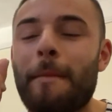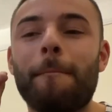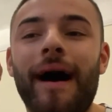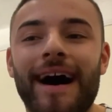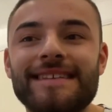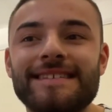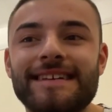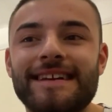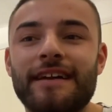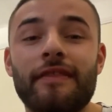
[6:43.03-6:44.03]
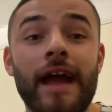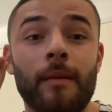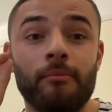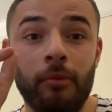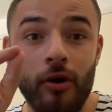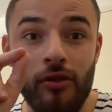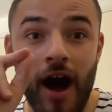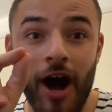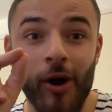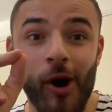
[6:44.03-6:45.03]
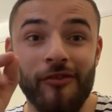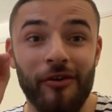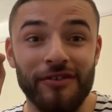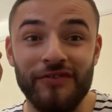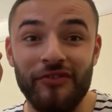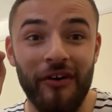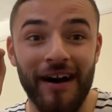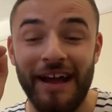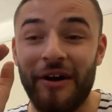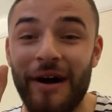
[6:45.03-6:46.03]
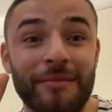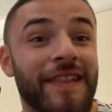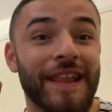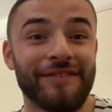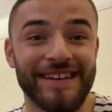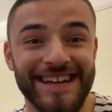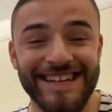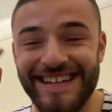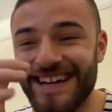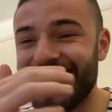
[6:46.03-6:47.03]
But they are both hungover as fuck, and I am loving it.